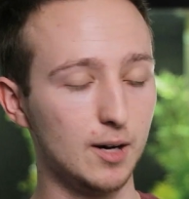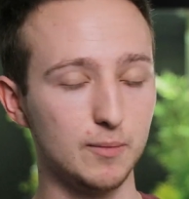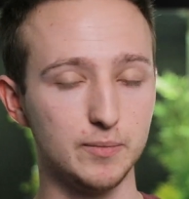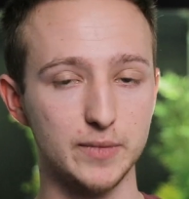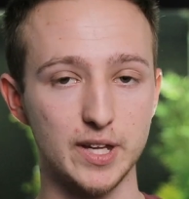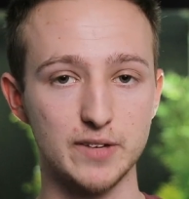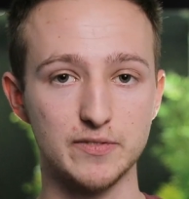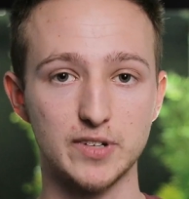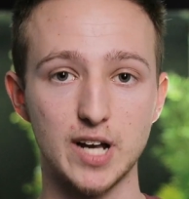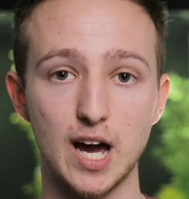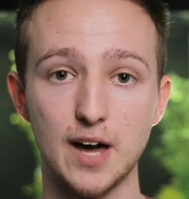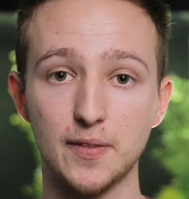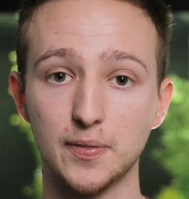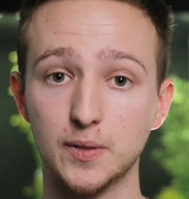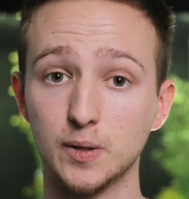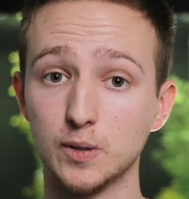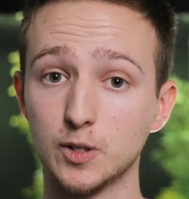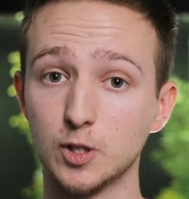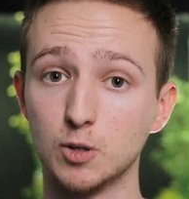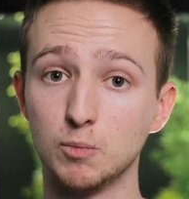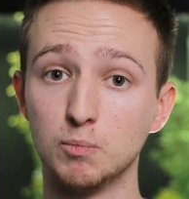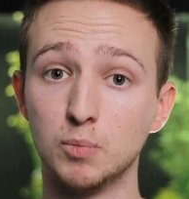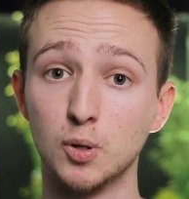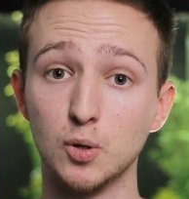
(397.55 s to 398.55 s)
They've got the
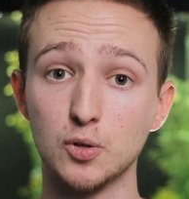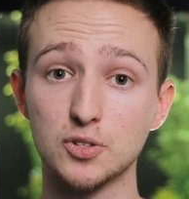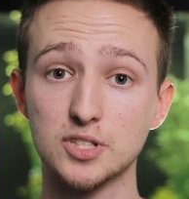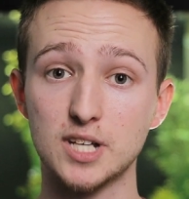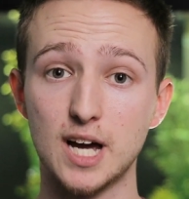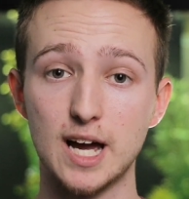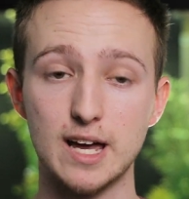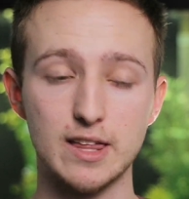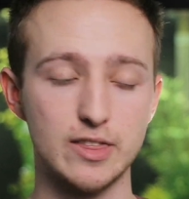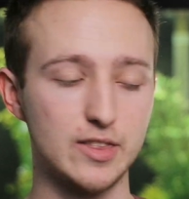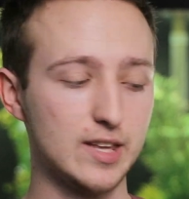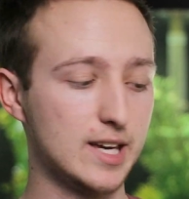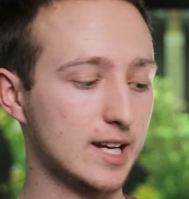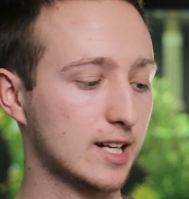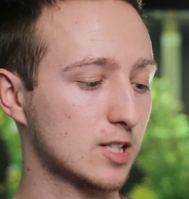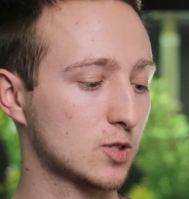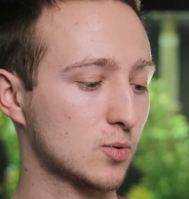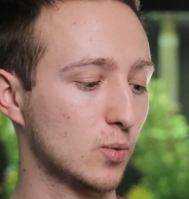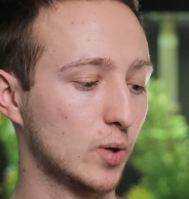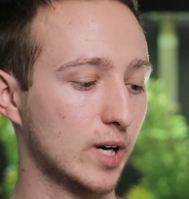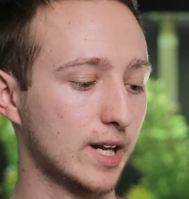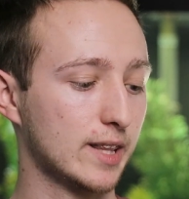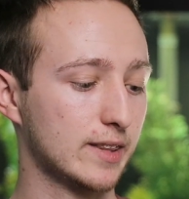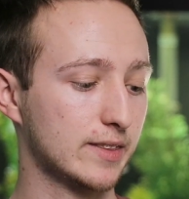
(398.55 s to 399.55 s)
little bullseye thing is
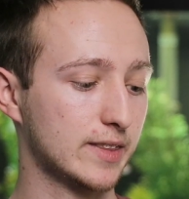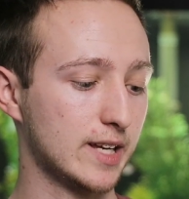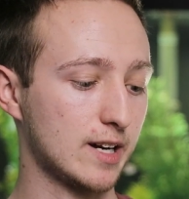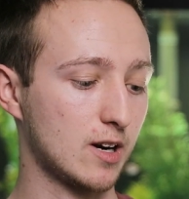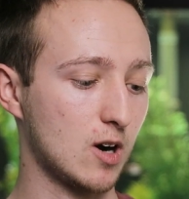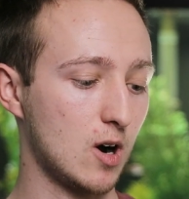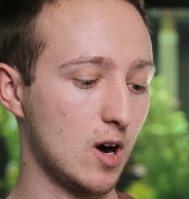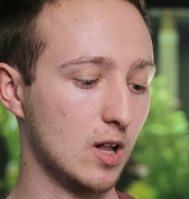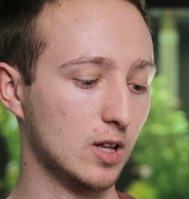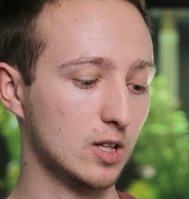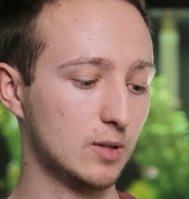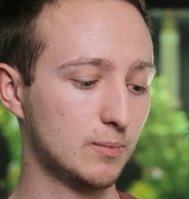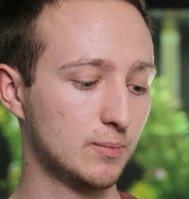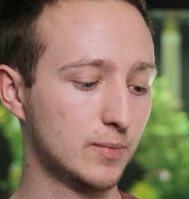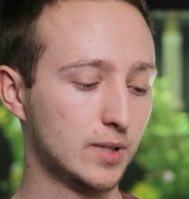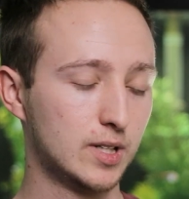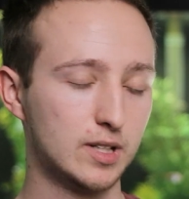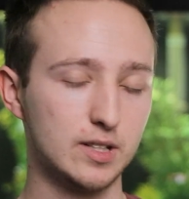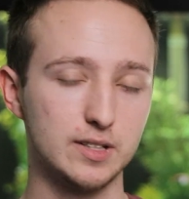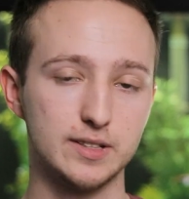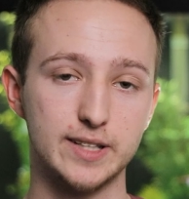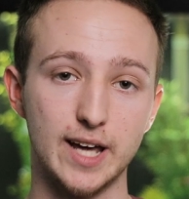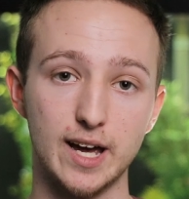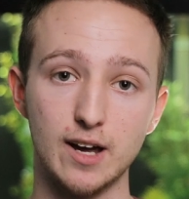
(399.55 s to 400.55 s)
what they call them,
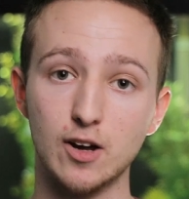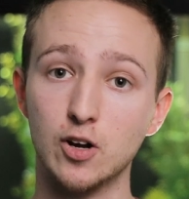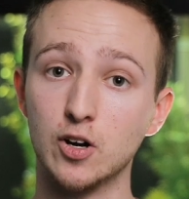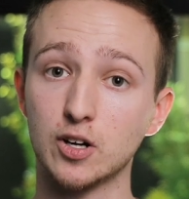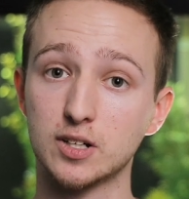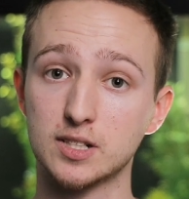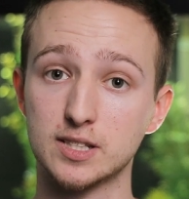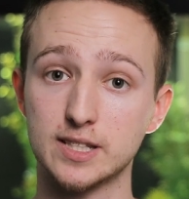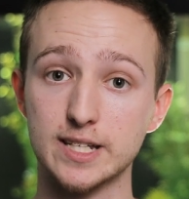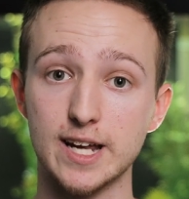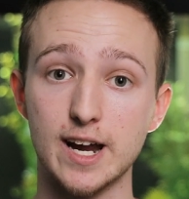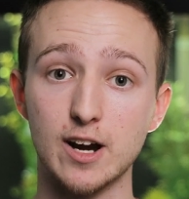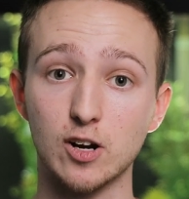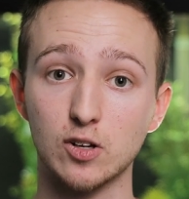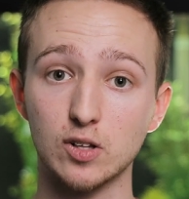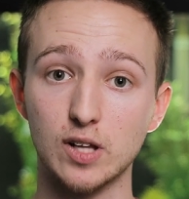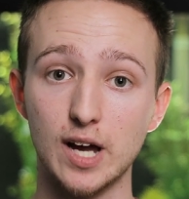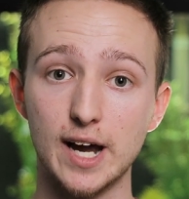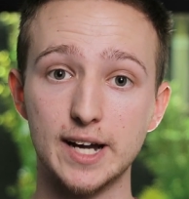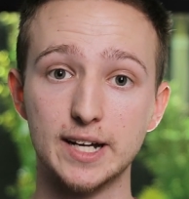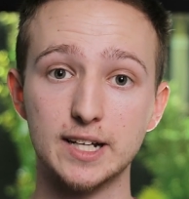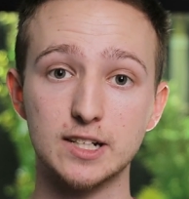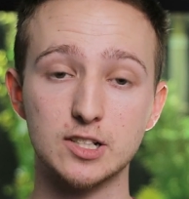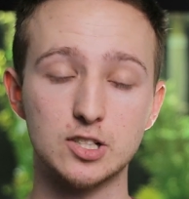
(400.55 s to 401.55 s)
that hooks the
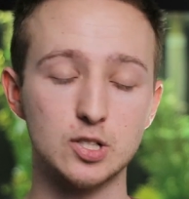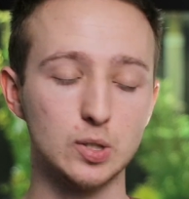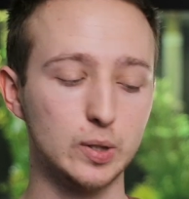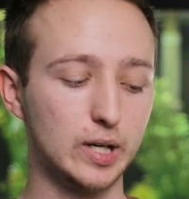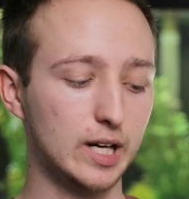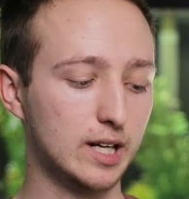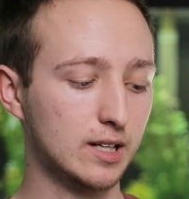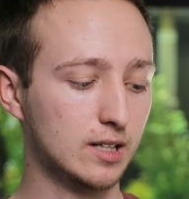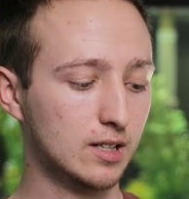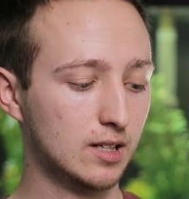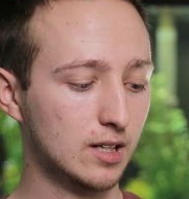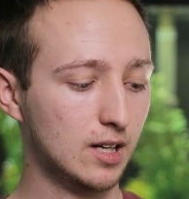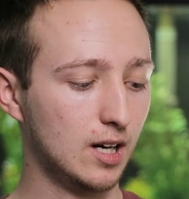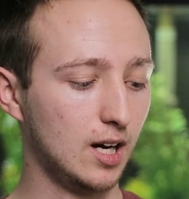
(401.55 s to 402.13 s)
airline into it.